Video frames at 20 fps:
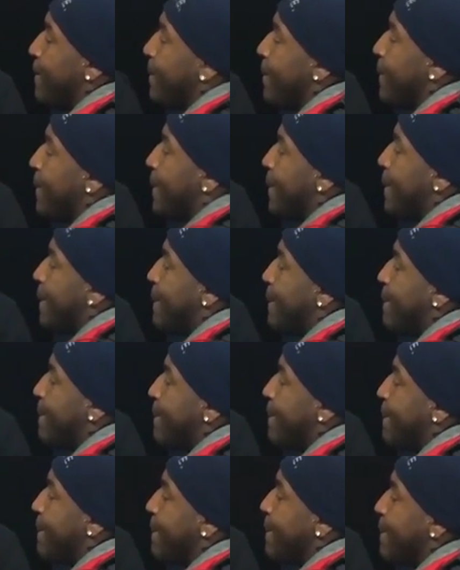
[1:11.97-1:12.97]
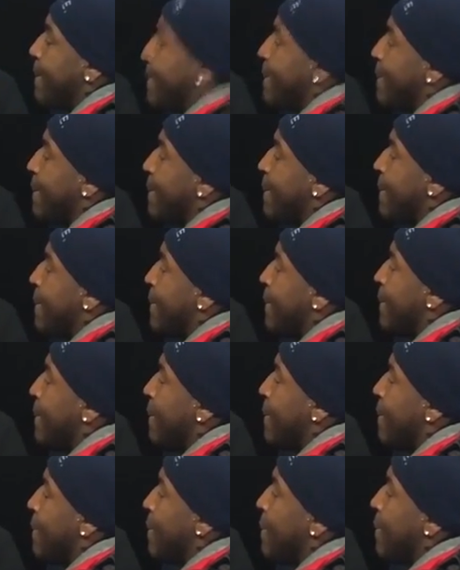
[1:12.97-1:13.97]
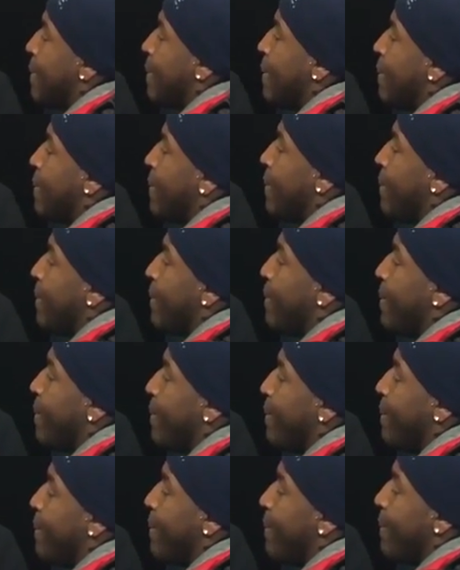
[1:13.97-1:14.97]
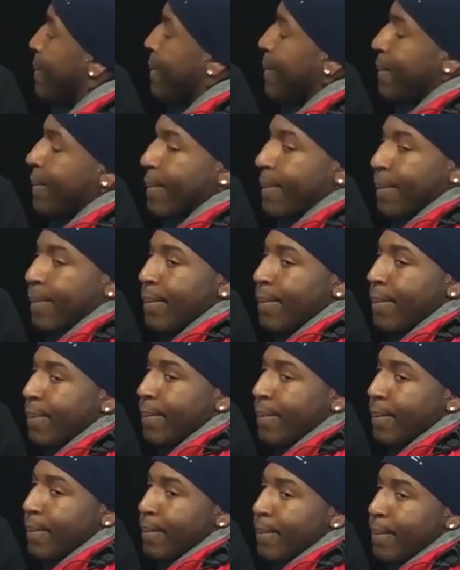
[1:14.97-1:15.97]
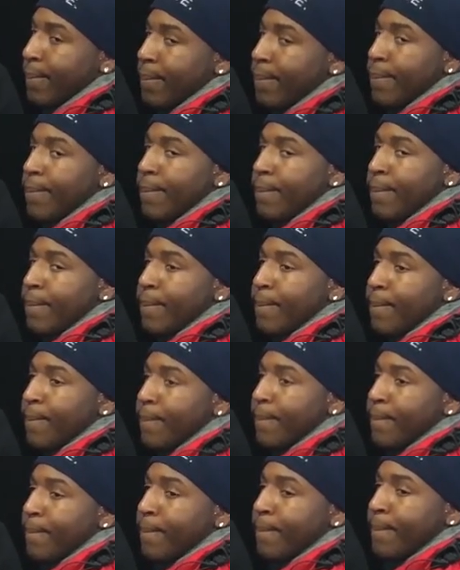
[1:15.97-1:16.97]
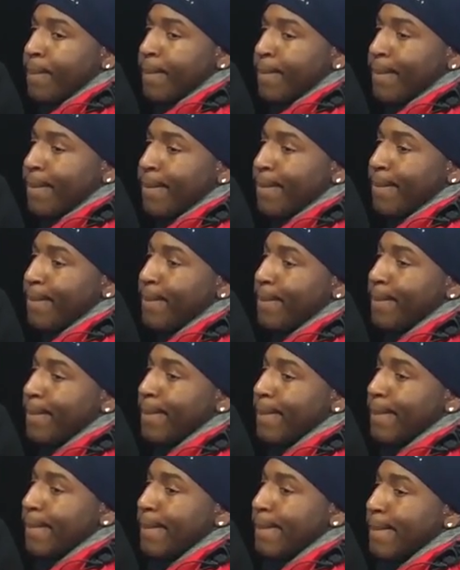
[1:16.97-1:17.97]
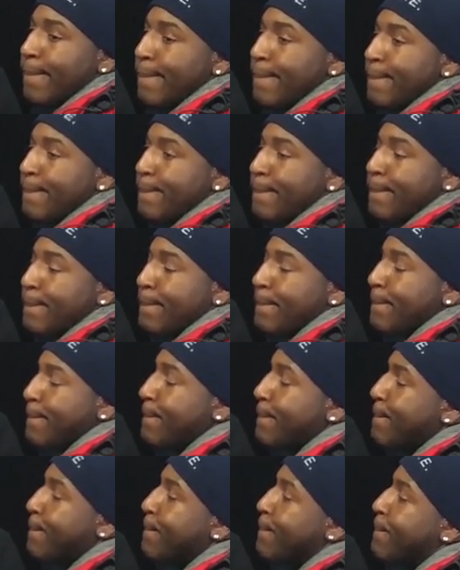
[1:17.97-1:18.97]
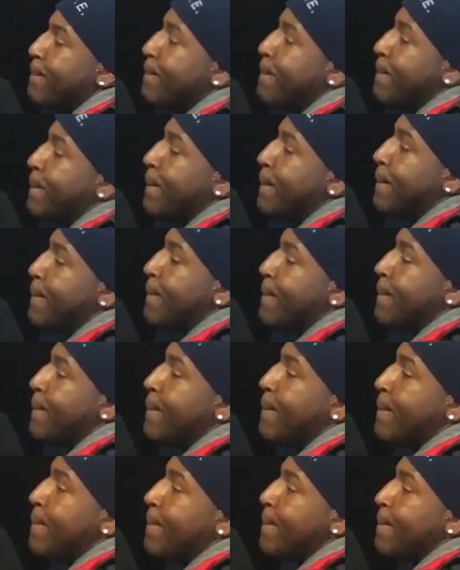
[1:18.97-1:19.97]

(silent)